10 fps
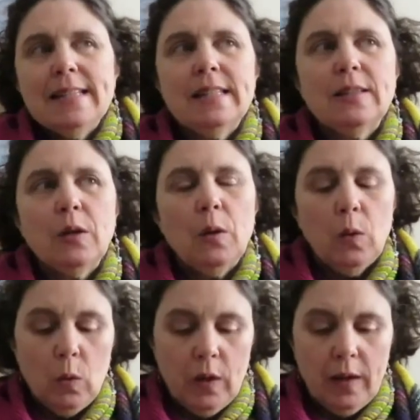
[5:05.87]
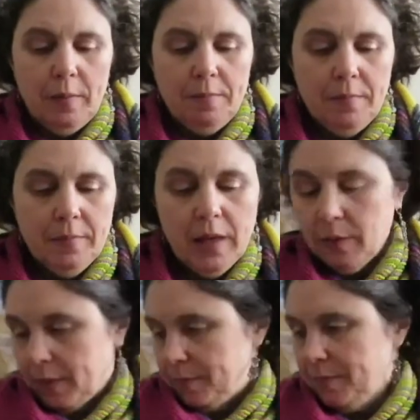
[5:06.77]
So,
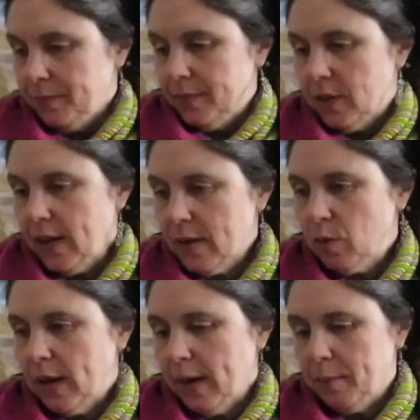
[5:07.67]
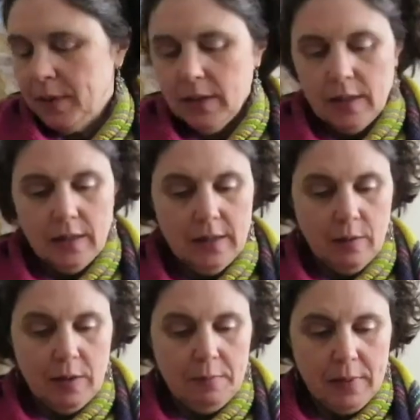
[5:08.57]
anyway, so that's what happened, and now
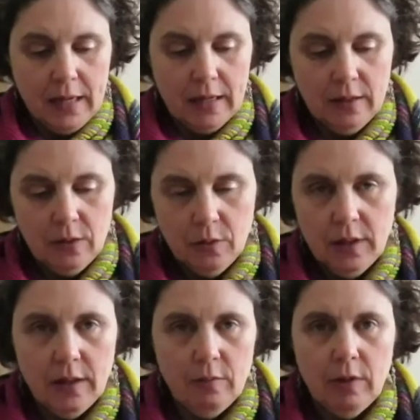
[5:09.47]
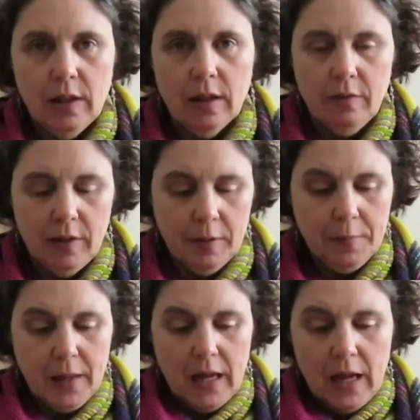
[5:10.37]
I'm back into it, and I really love it.
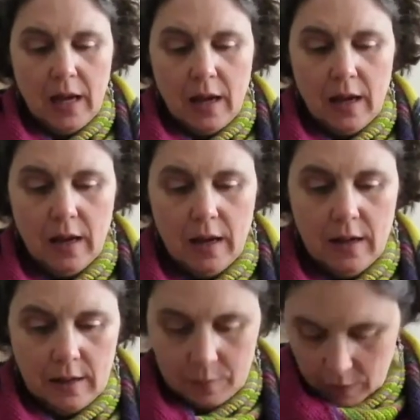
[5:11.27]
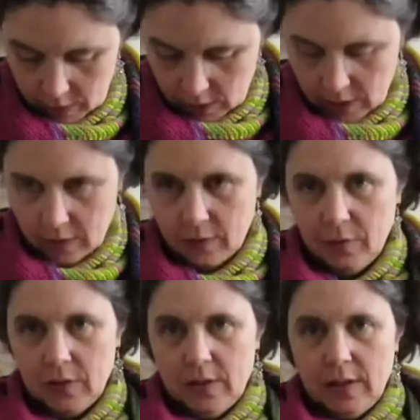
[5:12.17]
And I'm going to share, the
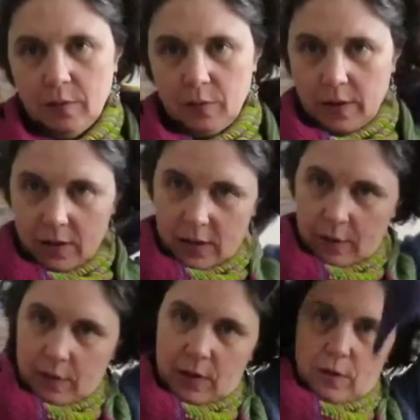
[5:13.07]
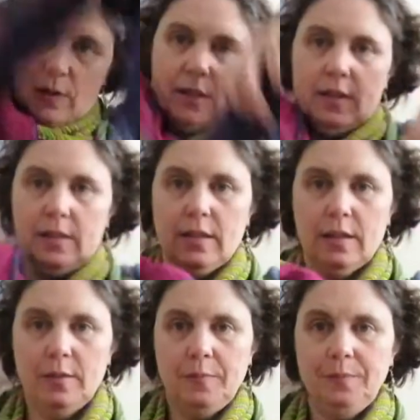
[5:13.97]
first thing I'll share with you is
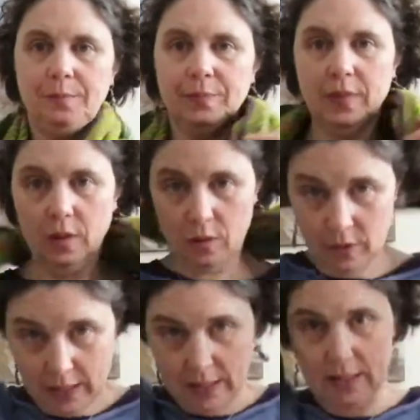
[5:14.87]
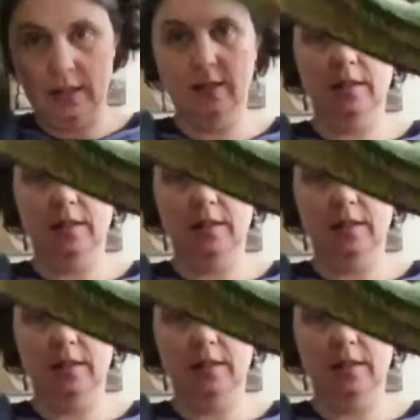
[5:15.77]
this great